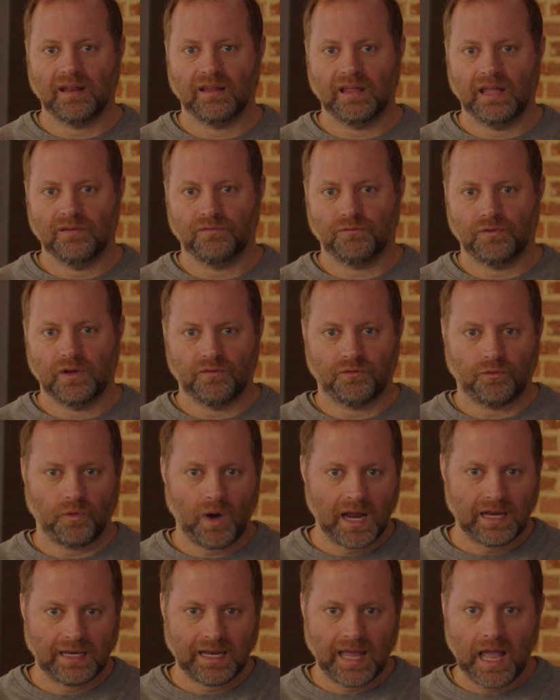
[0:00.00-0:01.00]
If
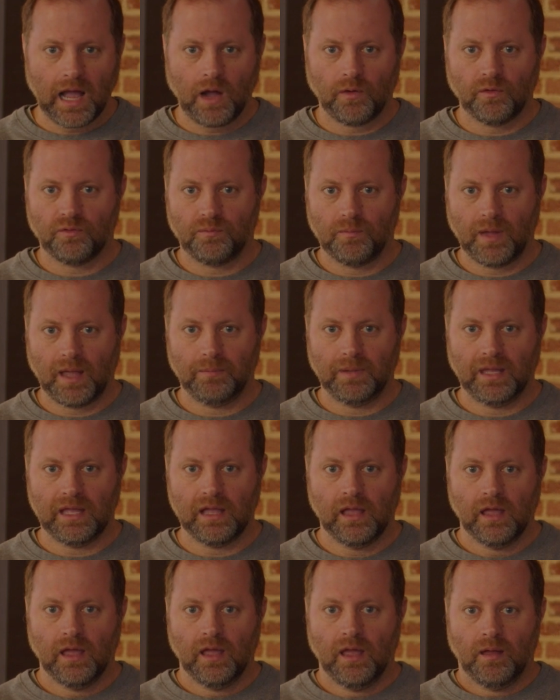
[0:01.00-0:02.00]
right now, if
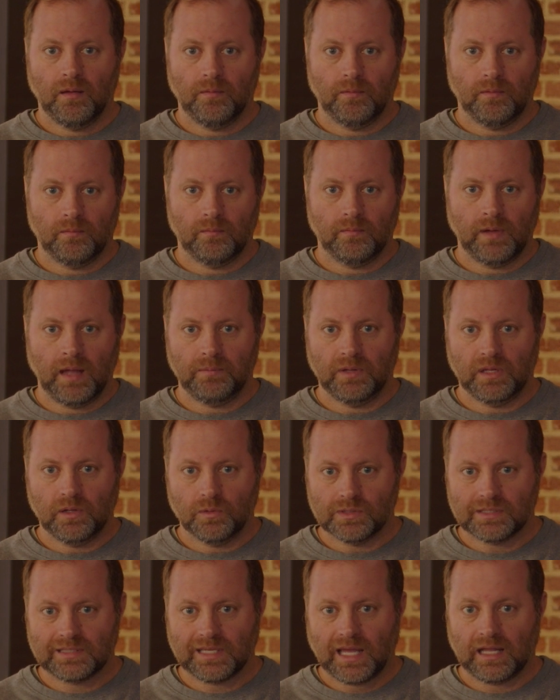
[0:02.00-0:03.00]
maybe you
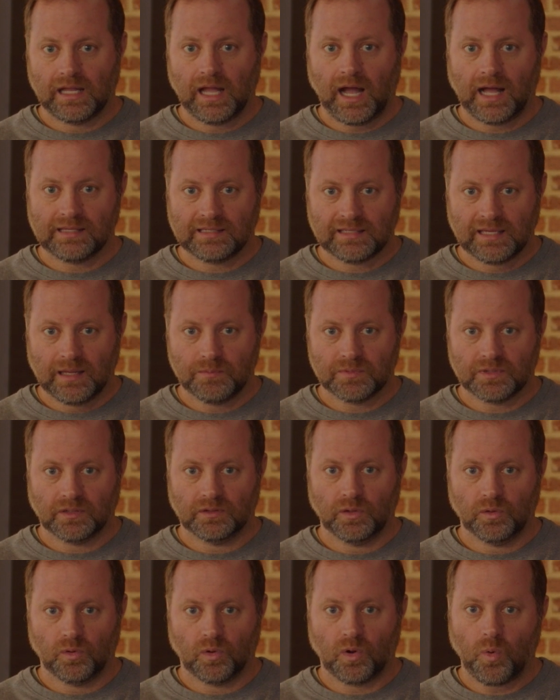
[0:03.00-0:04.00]
would say God seems a
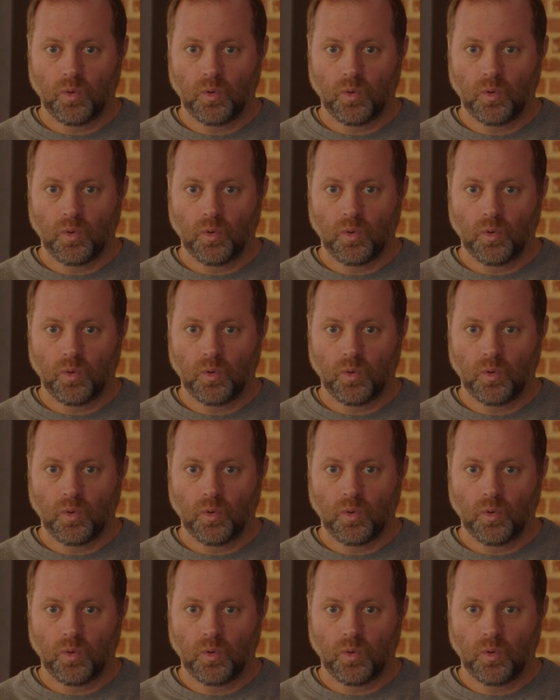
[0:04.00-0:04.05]
little